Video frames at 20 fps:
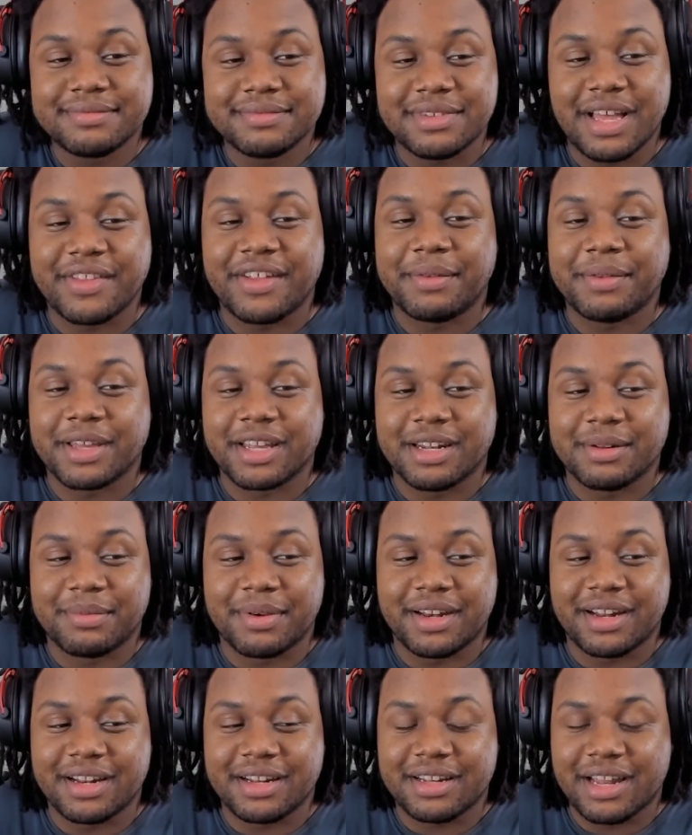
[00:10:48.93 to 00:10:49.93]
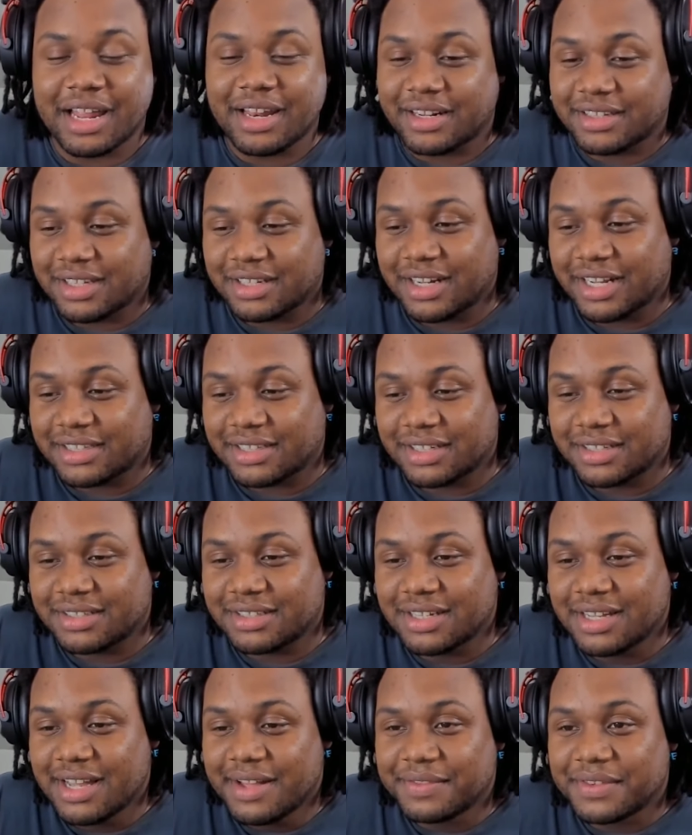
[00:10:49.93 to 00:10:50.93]
Not that I'm thinking about
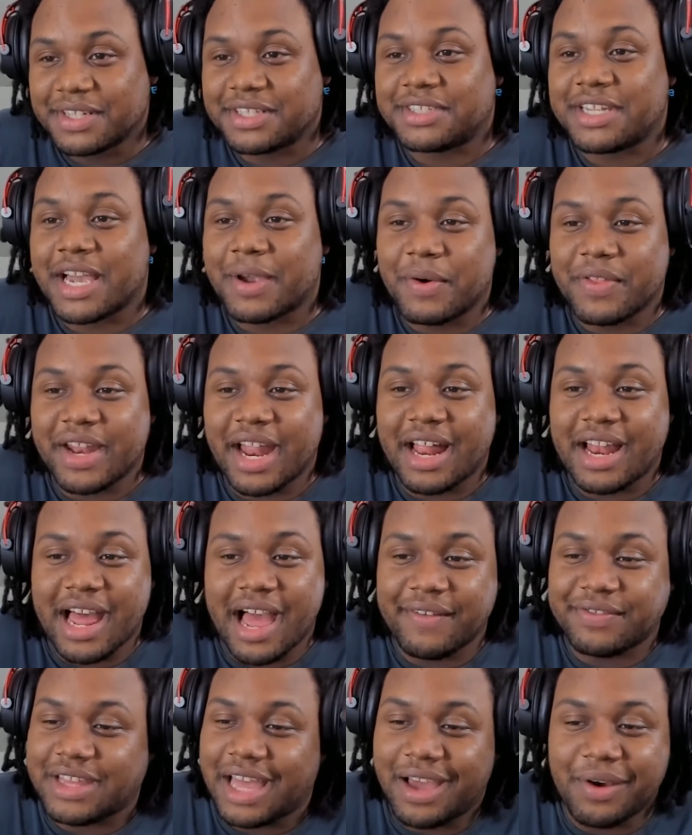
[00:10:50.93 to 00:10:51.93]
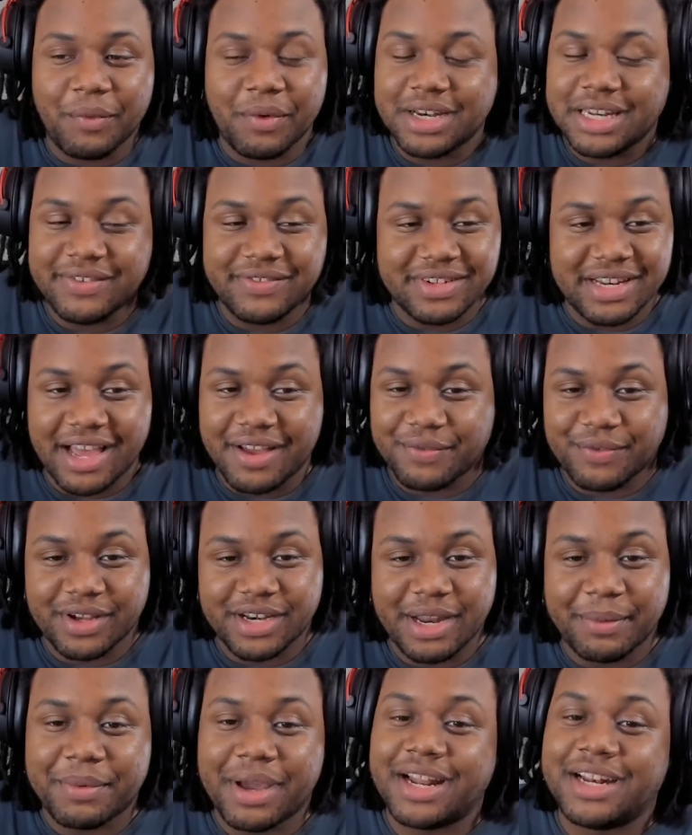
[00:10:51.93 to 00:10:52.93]
it. The second one that I laughed at wasn't even that
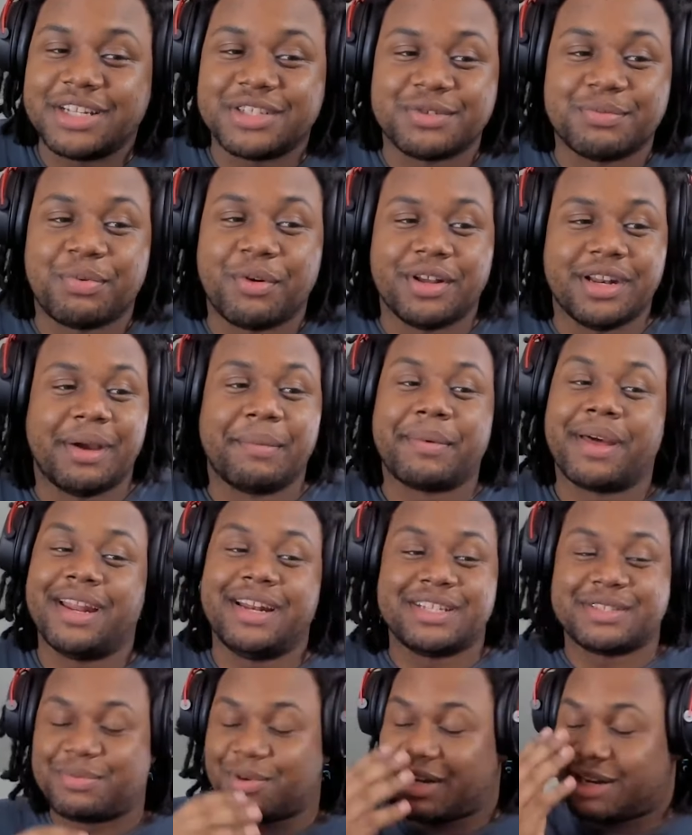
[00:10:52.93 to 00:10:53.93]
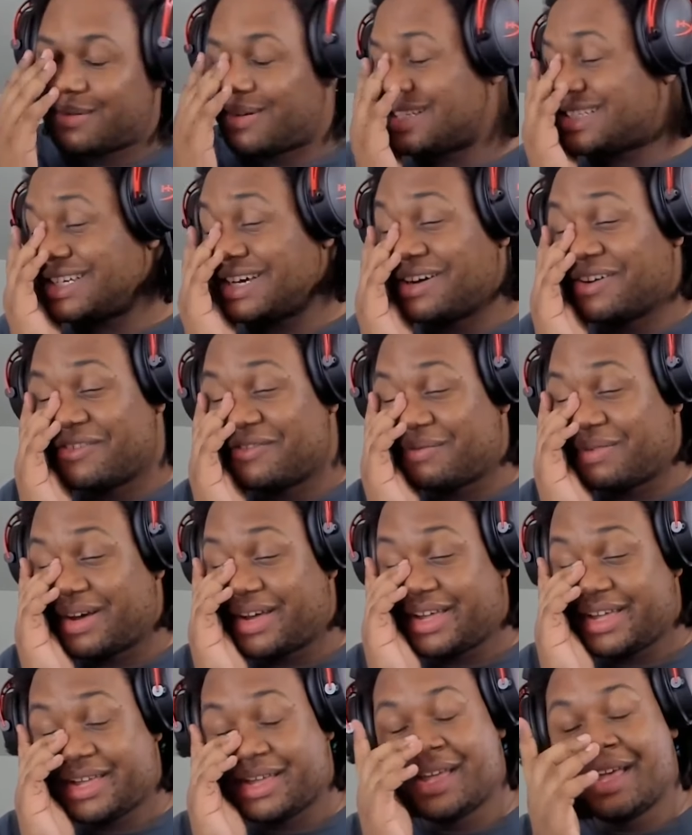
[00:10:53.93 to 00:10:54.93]
funny. I'm kind of disappointed in myself.
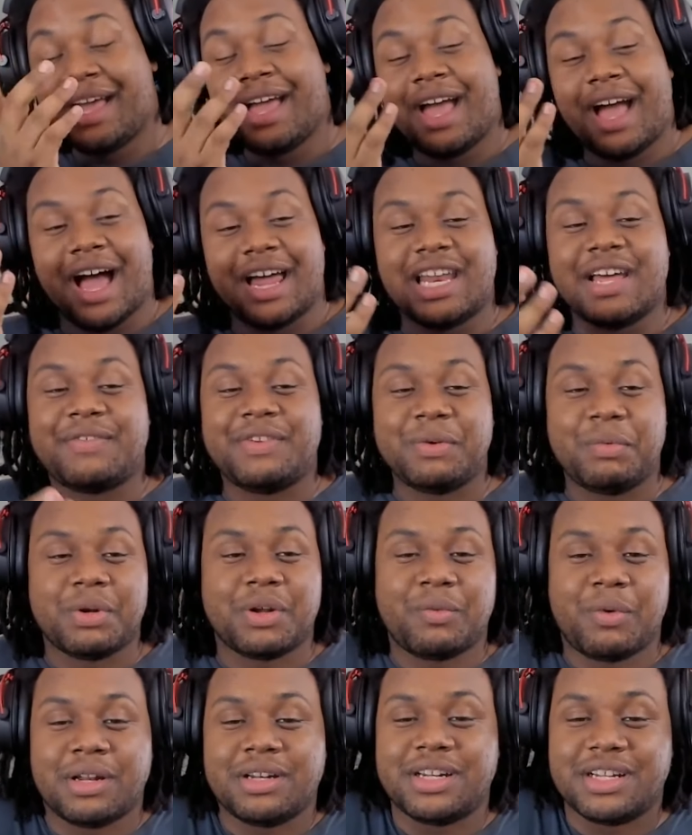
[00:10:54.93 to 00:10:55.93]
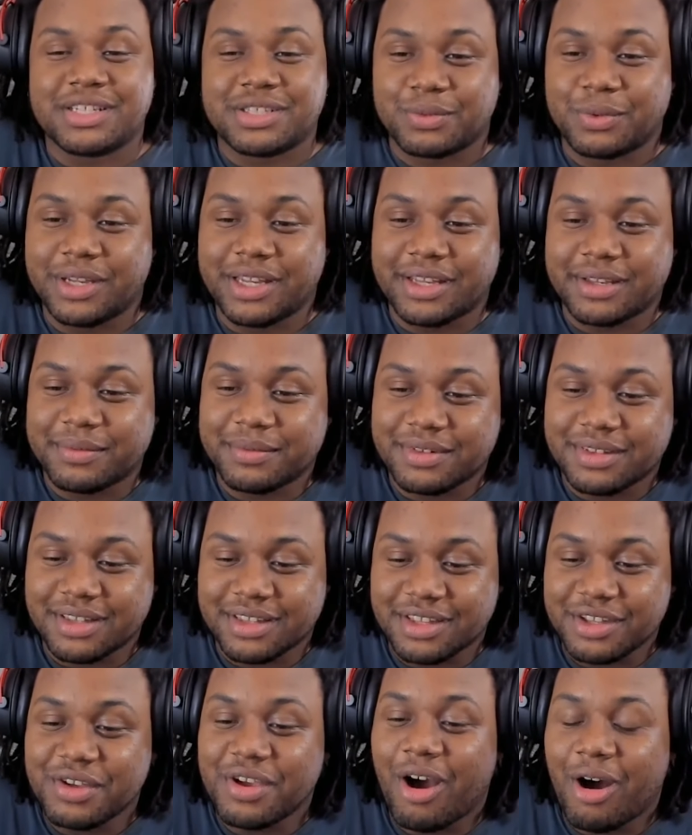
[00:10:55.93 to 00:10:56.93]
But I definitely would have won this week.
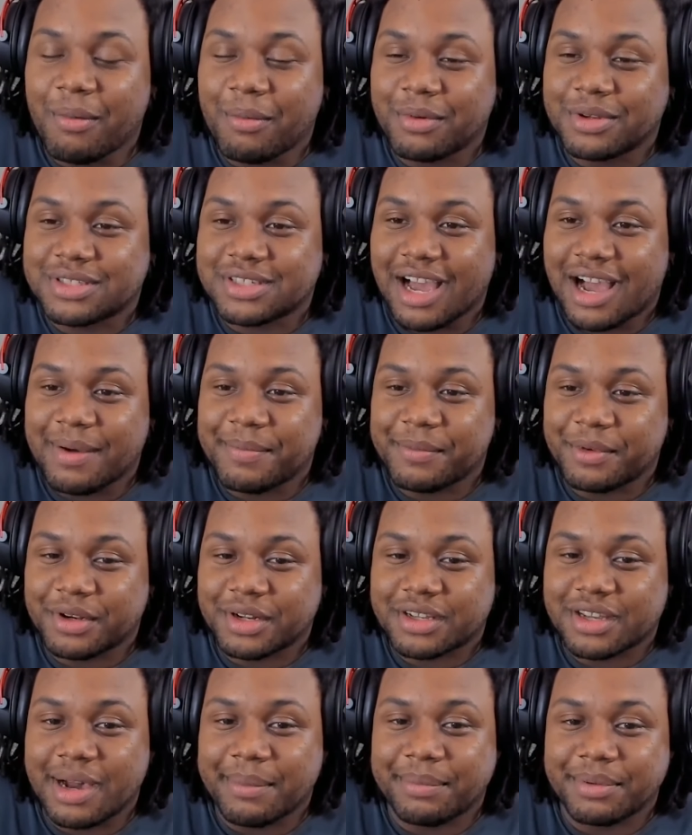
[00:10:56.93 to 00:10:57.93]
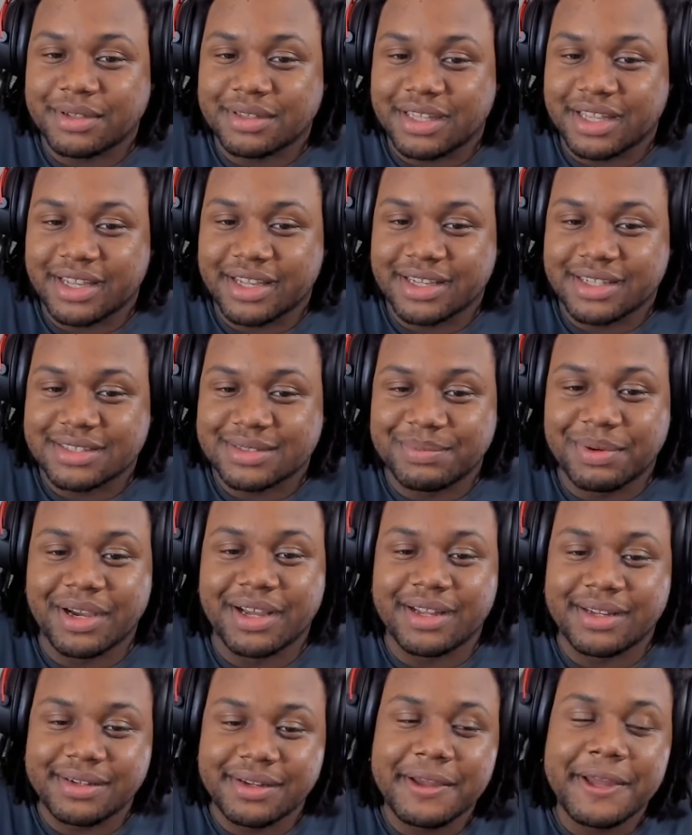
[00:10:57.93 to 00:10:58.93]
You almost got me on a couple things,
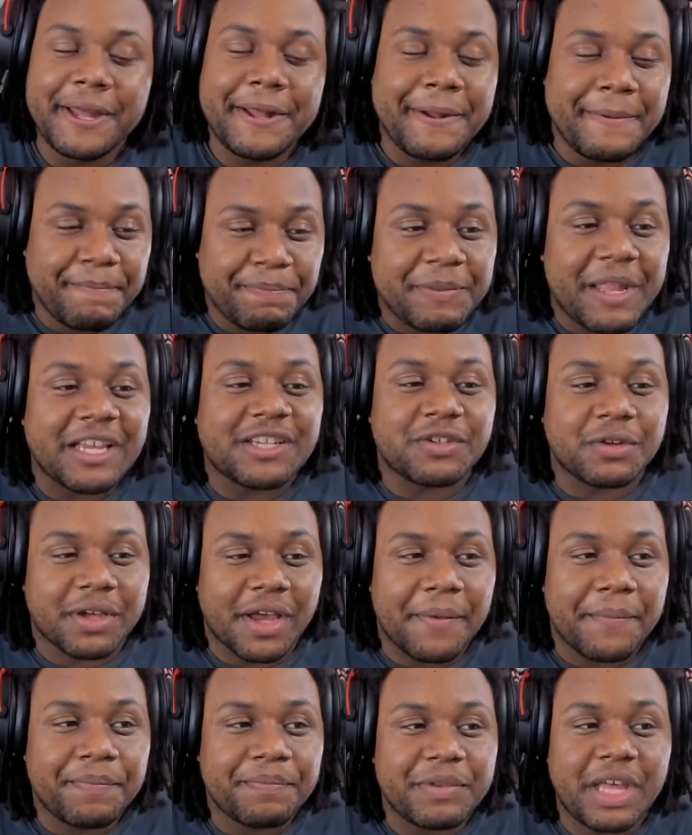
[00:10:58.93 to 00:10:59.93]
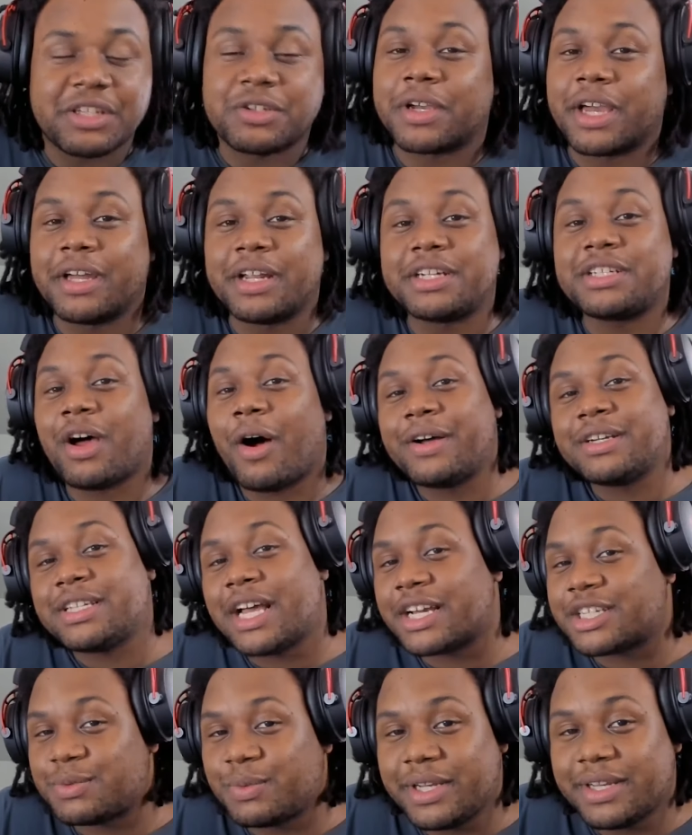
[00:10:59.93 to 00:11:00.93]
but that's okay. There's always
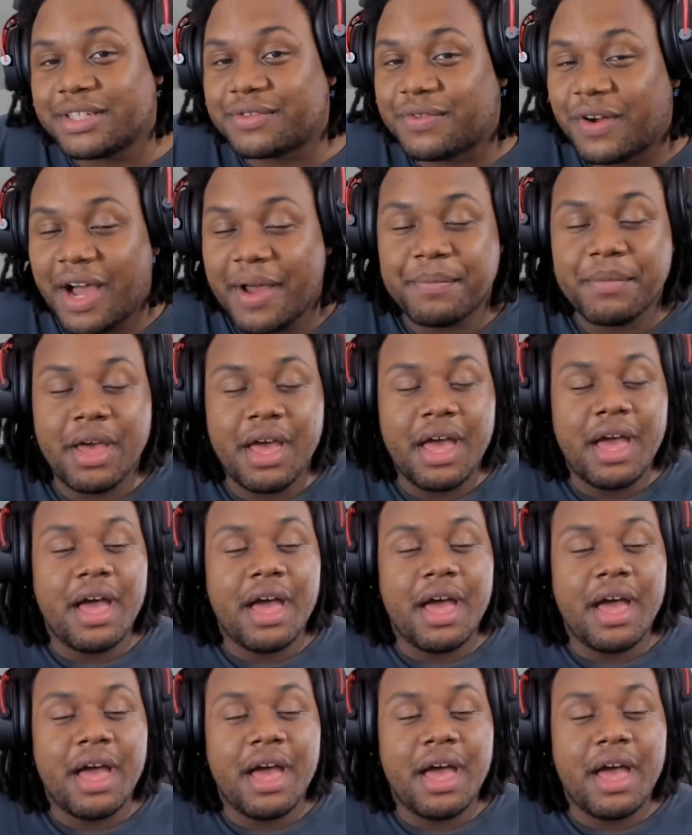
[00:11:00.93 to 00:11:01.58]
next week. It's fine.